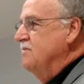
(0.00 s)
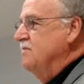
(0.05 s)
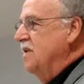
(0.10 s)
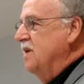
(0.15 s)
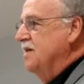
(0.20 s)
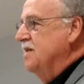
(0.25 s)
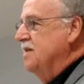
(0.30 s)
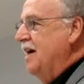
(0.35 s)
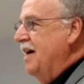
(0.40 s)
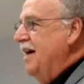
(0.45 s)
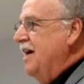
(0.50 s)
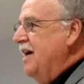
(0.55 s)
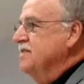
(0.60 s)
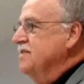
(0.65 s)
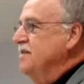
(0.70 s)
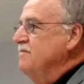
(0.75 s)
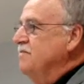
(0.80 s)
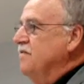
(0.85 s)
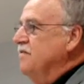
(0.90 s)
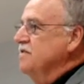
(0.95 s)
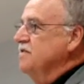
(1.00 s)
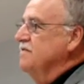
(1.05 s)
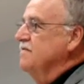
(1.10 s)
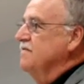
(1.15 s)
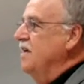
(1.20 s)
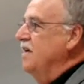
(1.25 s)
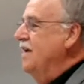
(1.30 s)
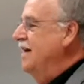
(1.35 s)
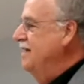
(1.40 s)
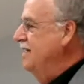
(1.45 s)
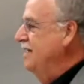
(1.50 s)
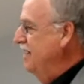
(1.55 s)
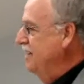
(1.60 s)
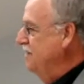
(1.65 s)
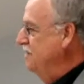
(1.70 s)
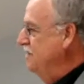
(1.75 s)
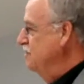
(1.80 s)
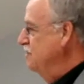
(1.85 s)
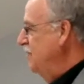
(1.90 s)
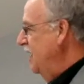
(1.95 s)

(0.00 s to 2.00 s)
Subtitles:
But I asked him, first of all, I'd like you to